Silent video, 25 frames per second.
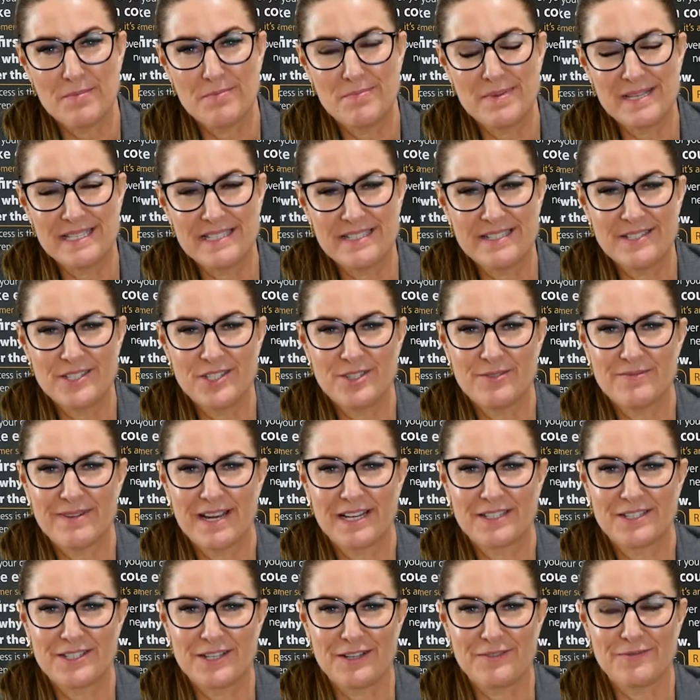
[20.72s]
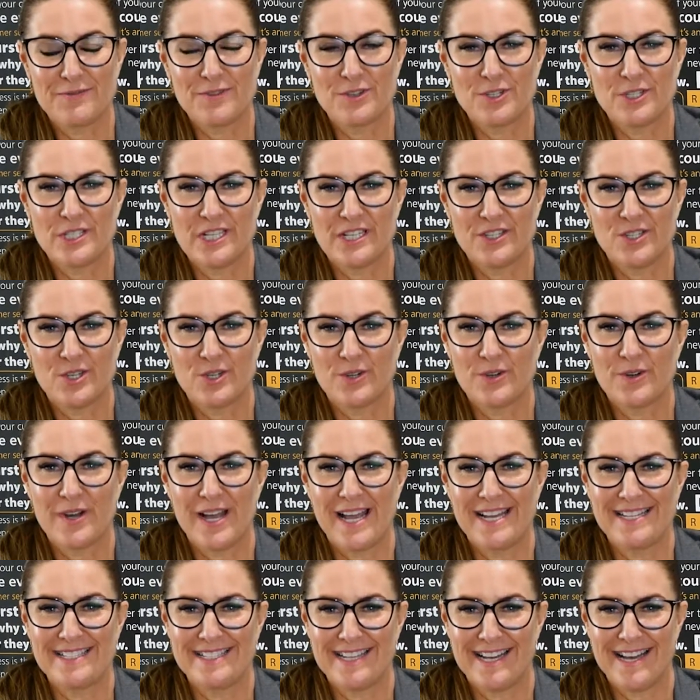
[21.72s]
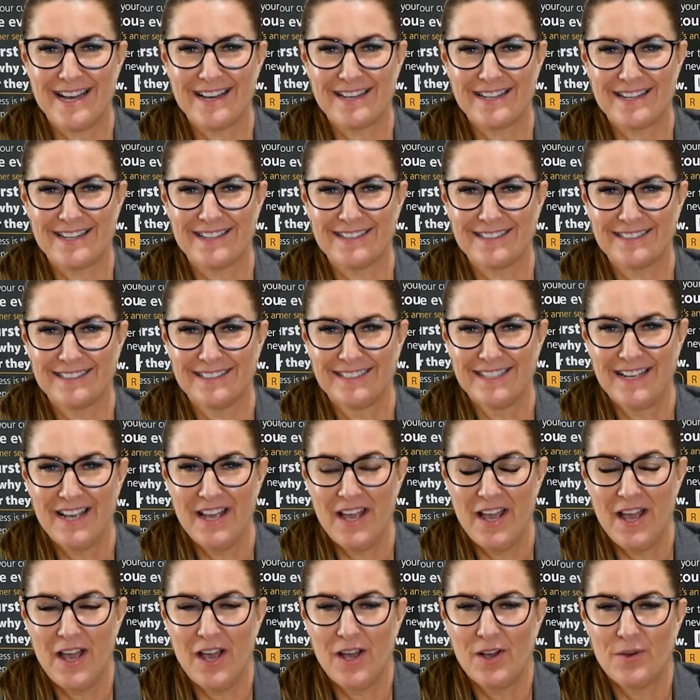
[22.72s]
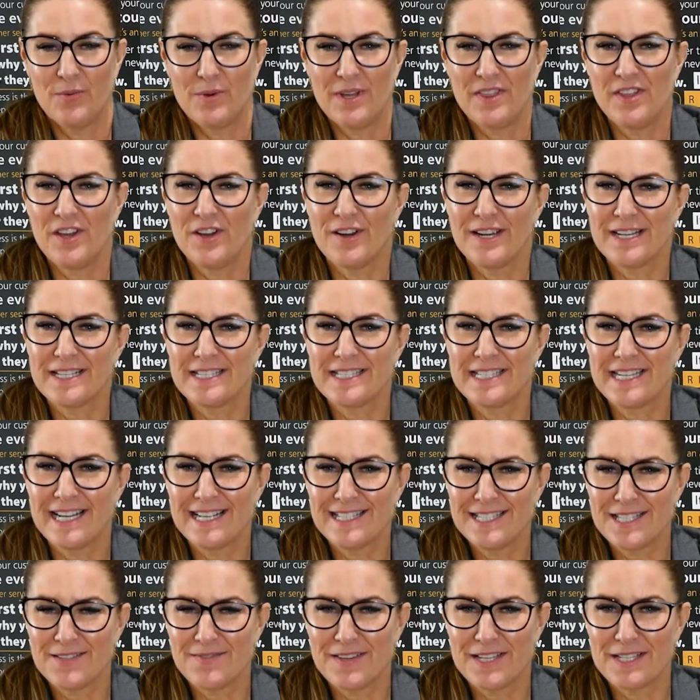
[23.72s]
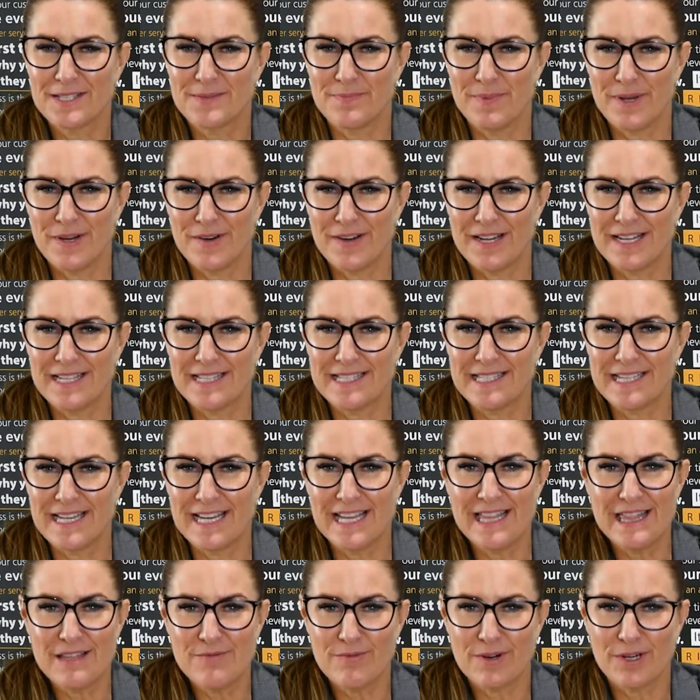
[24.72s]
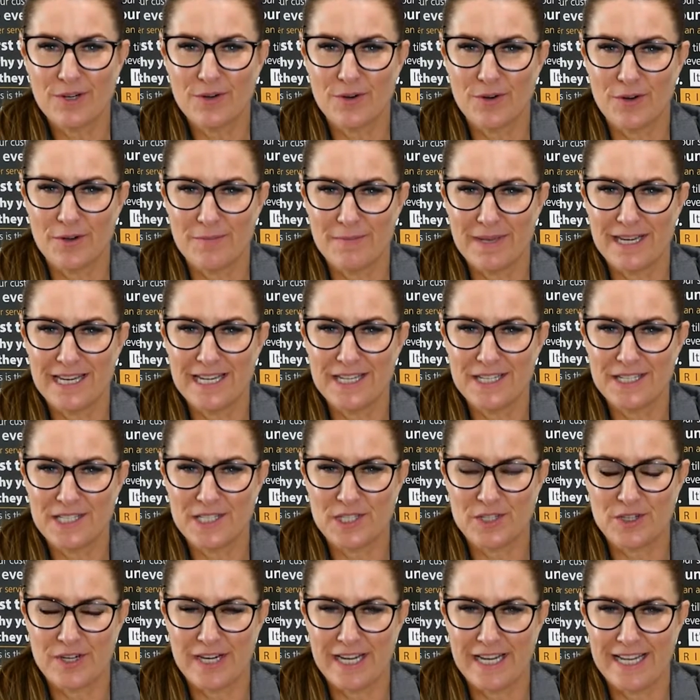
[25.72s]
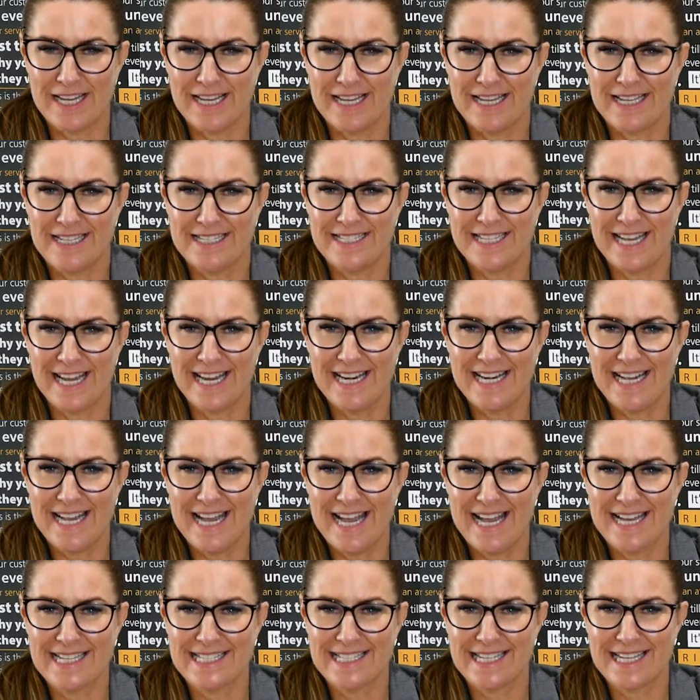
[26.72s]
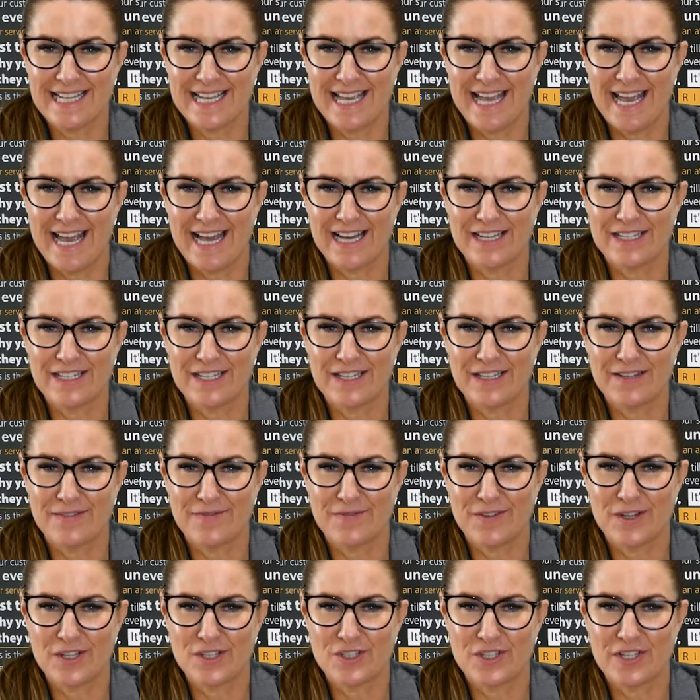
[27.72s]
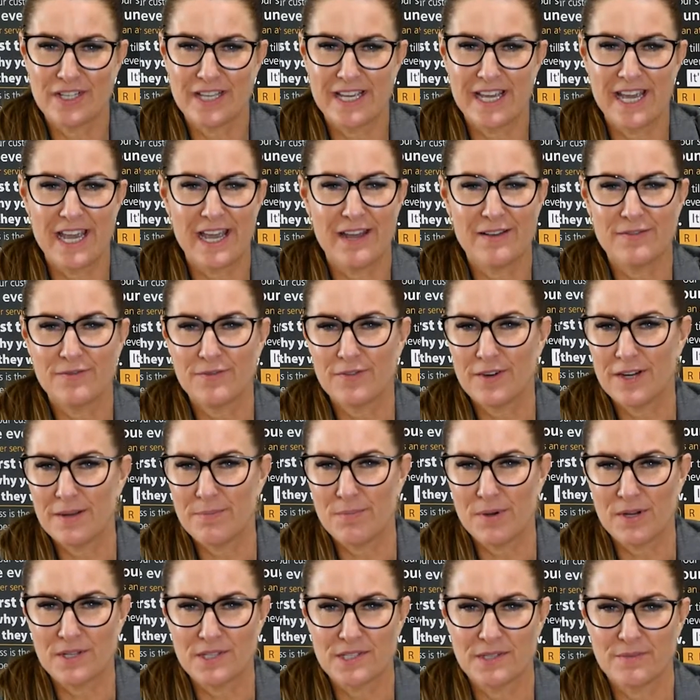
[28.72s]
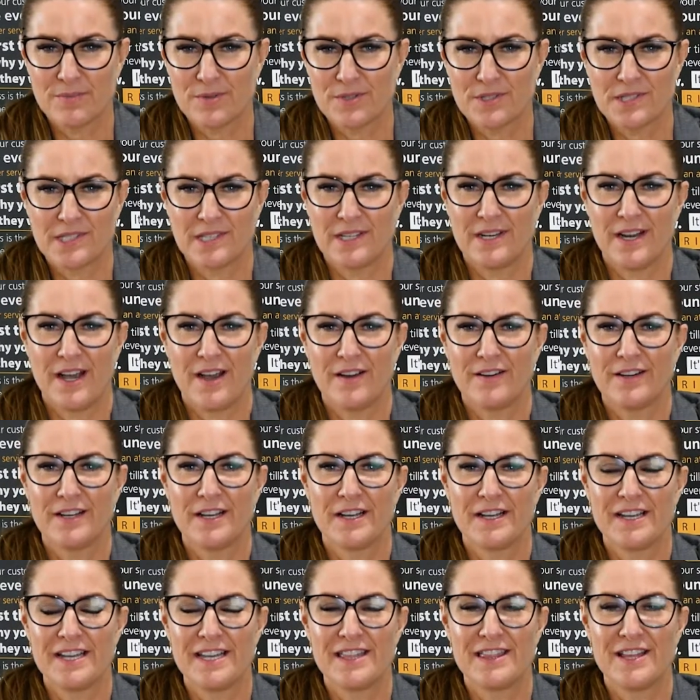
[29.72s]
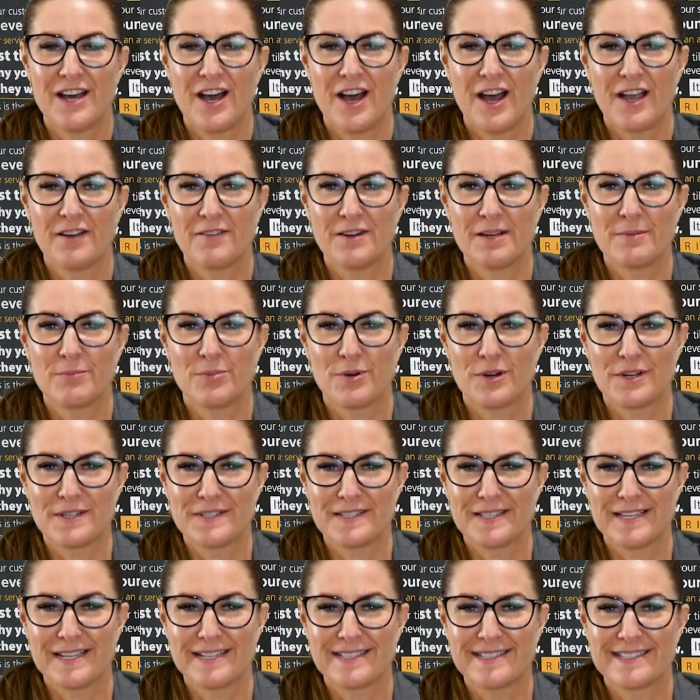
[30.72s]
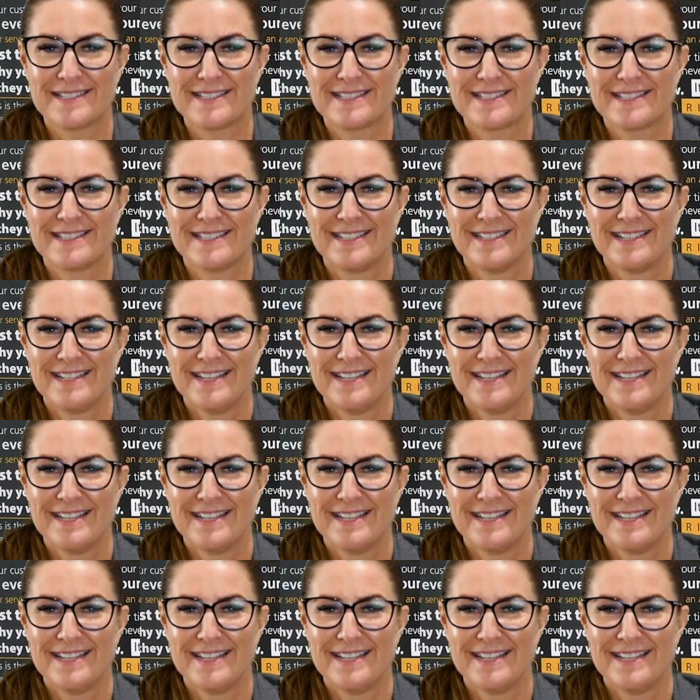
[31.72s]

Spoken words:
Business Director for Digital and Data. With her extensive experience in the recruitment industry, Dayna has encountered virtually every possible scenario in the hiring process.